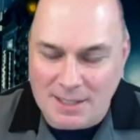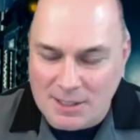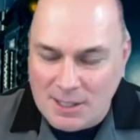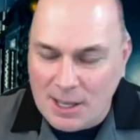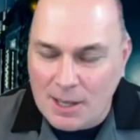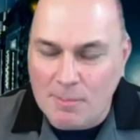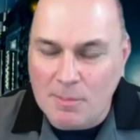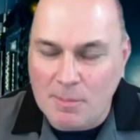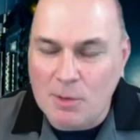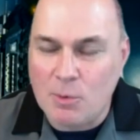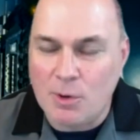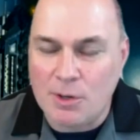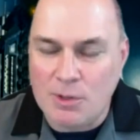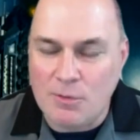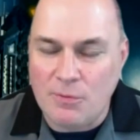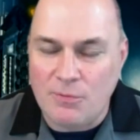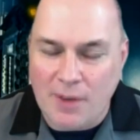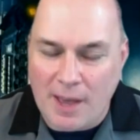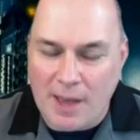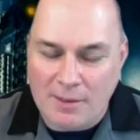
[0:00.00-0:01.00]
Tell me where you
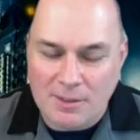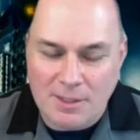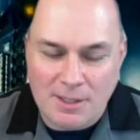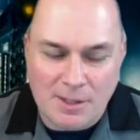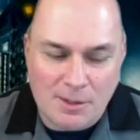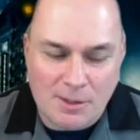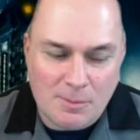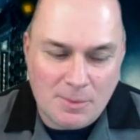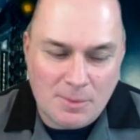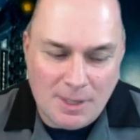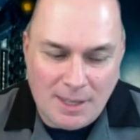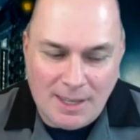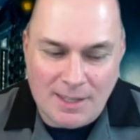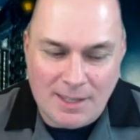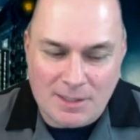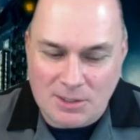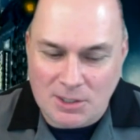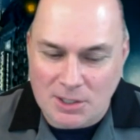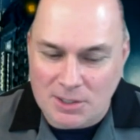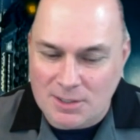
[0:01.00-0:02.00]
found him. He is
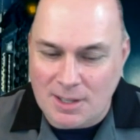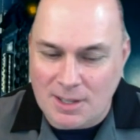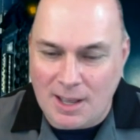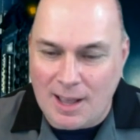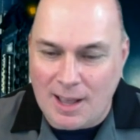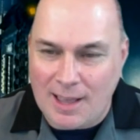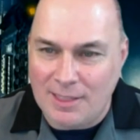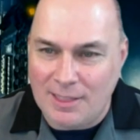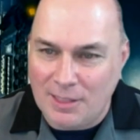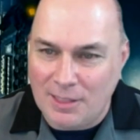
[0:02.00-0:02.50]
just I well, oh.